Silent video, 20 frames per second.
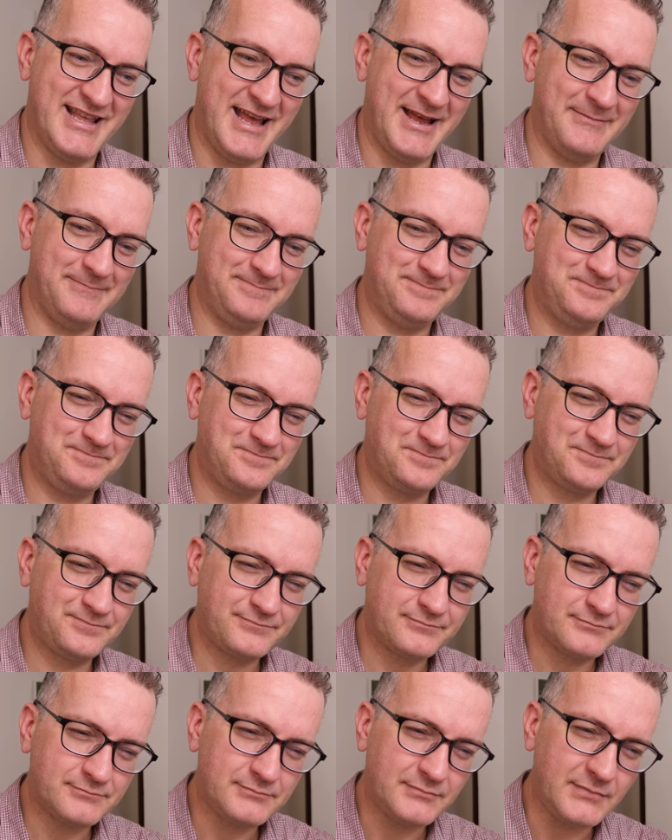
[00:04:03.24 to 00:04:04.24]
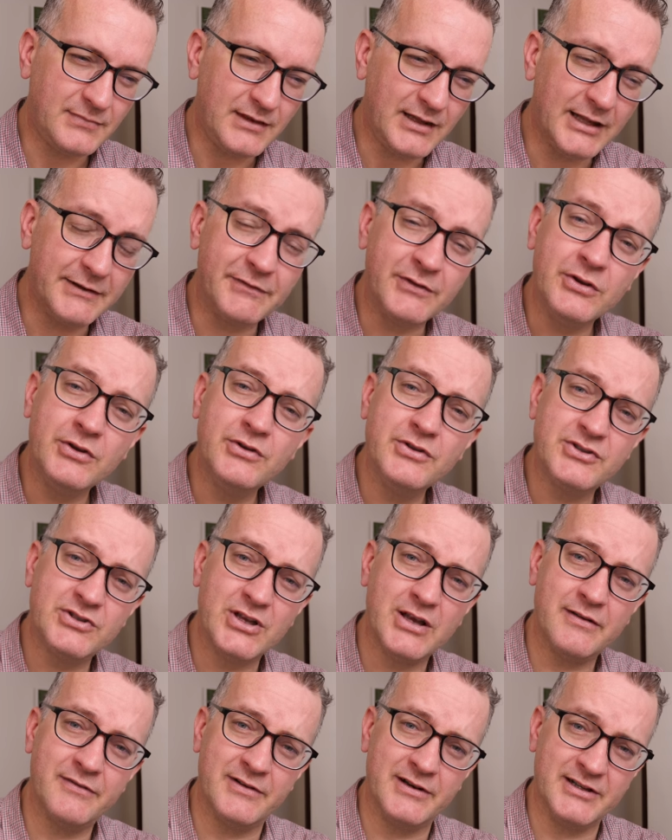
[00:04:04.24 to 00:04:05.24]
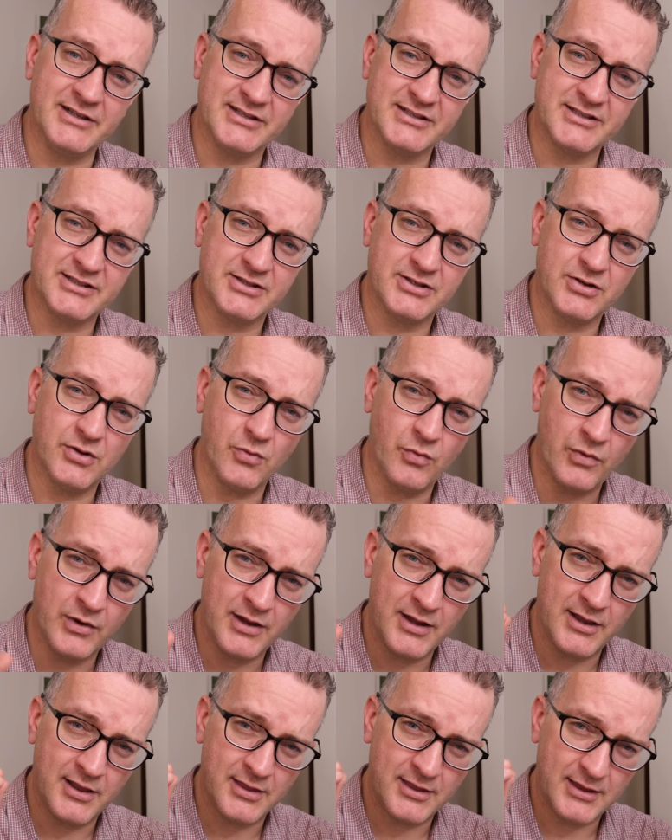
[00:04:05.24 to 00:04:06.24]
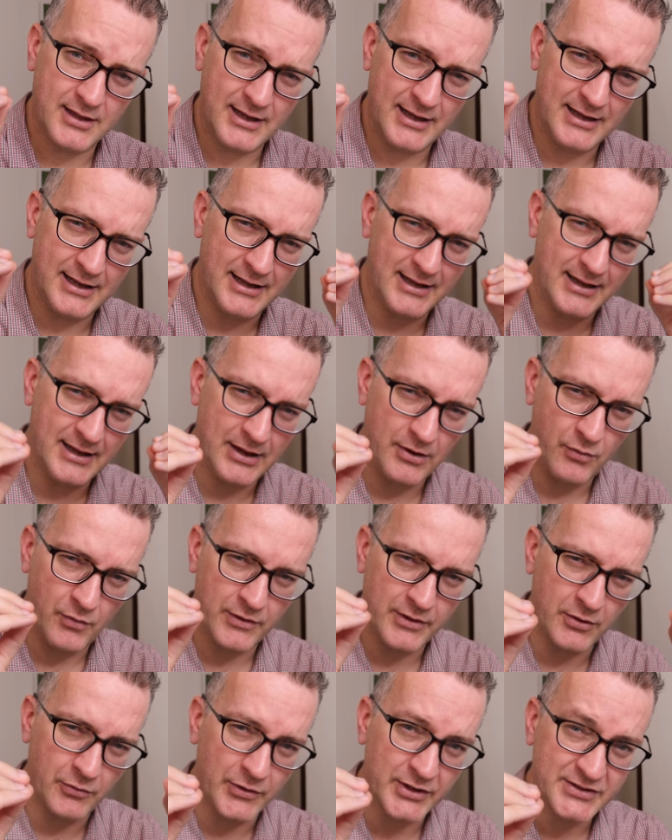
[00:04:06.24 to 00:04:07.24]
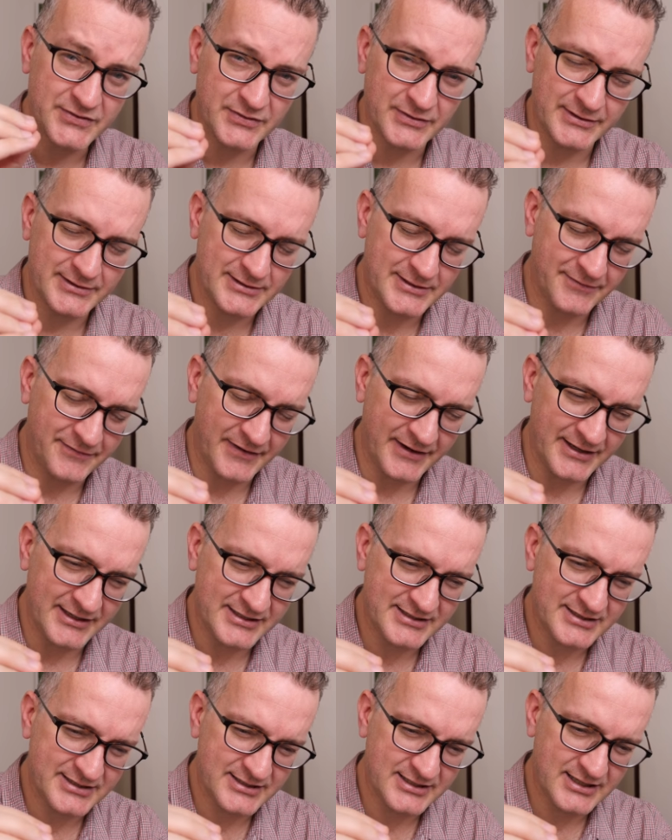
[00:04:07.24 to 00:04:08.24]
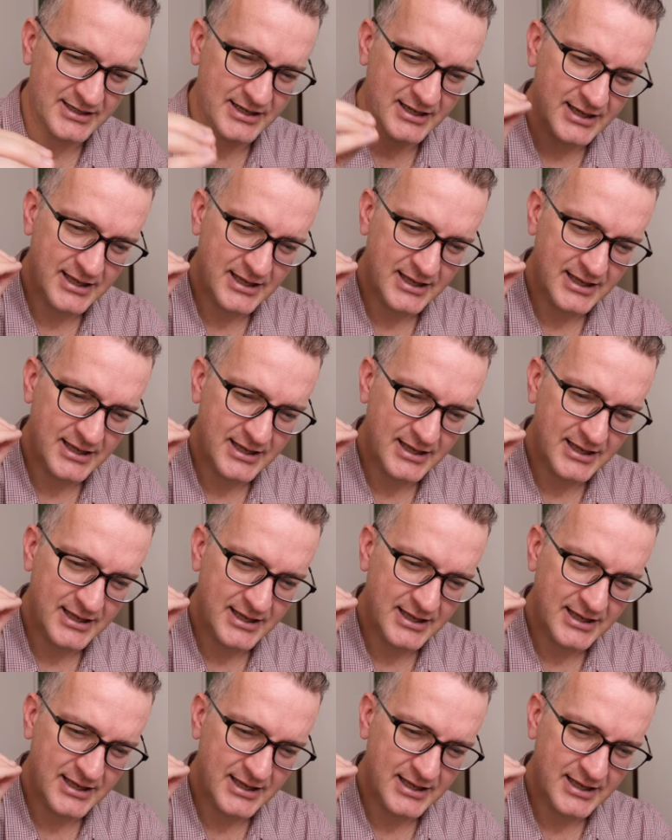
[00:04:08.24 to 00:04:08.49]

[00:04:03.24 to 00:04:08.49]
that if you use serverless with a RESTful interface,